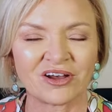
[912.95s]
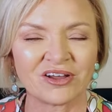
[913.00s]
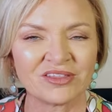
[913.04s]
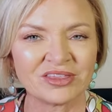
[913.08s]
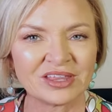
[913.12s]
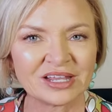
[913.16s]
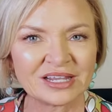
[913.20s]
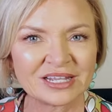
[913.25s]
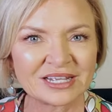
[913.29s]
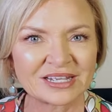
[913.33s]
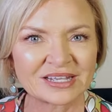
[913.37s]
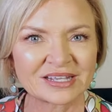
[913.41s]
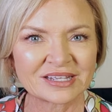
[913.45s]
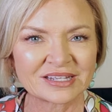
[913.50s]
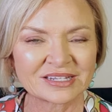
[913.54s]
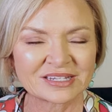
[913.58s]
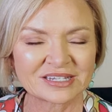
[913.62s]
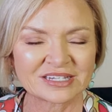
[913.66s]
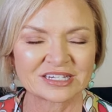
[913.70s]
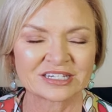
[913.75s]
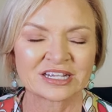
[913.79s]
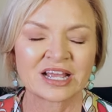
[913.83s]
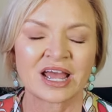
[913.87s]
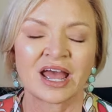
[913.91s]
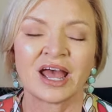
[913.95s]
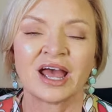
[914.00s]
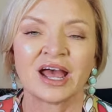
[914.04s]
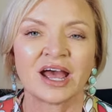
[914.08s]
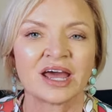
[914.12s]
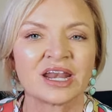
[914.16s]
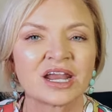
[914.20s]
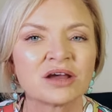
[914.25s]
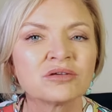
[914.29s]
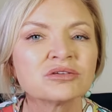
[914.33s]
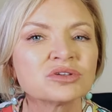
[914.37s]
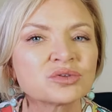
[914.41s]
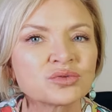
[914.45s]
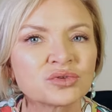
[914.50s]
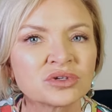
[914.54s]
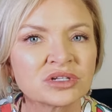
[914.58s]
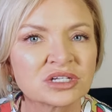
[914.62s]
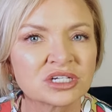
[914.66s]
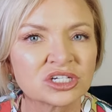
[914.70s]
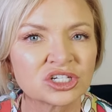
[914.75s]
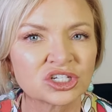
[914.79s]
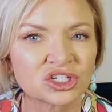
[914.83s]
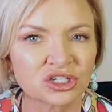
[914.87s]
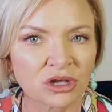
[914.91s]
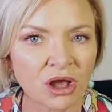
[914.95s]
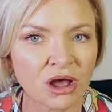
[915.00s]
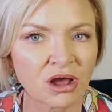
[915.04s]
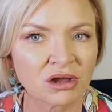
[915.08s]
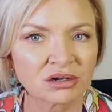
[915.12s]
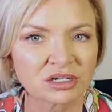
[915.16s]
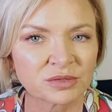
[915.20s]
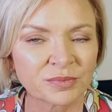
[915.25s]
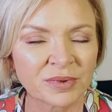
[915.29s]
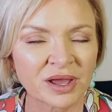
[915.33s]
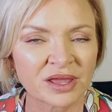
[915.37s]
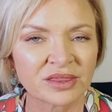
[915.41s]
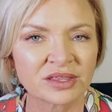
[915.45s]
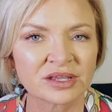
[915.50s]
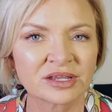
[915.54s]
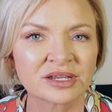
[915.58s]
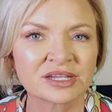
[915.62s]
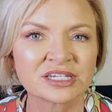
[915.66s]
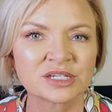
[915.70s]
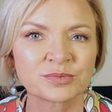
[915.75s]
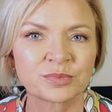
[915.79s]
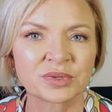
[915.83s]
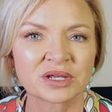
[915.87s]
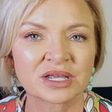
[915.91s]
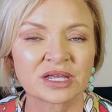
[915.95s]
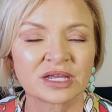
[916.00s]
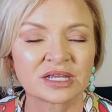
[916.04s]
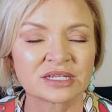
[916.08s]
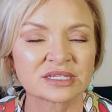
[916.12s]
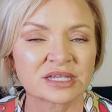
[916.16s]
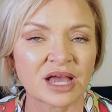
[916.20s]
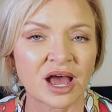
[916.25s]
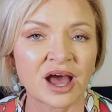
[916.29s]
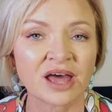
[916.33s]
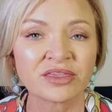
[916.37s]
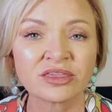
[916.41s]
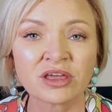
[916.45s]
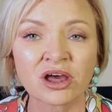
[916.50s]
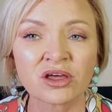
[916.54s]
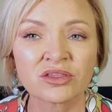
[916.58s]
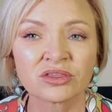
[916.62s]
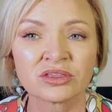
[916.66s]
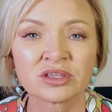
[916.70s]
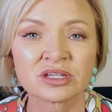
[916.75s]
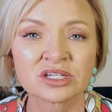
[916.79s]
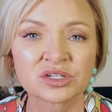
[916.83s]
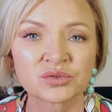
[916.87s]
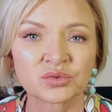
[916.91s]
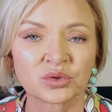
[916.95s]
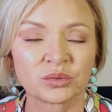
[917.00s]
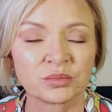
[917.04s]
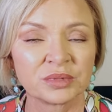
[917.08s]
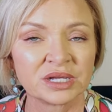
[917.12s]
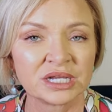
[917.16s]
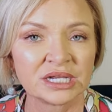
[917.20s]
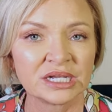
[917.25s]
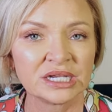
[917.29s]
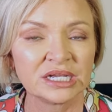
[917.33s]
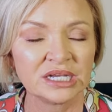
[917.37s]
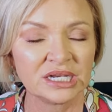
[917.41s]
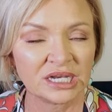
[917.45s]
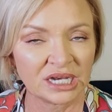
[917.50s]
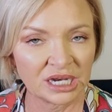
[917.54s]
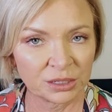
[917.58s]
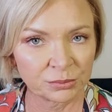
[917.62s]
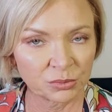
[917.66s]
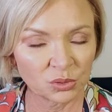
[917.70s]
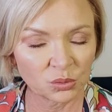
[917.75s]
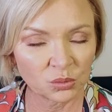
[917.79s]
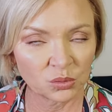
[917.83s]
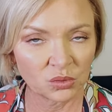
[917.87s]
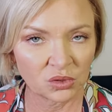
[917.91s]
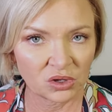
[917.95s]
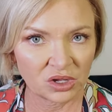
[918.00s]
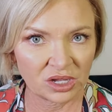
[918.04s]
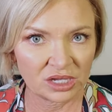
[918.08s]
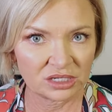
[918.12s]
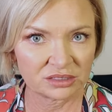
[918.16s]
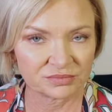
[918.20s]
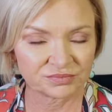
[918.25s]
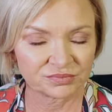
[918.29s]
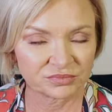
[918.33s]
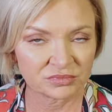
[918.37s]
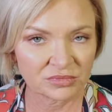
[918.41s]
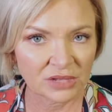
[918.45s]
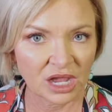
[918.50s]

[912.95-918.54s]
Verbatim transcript: on the list. And I was really shocked by this because I thought this would be number one.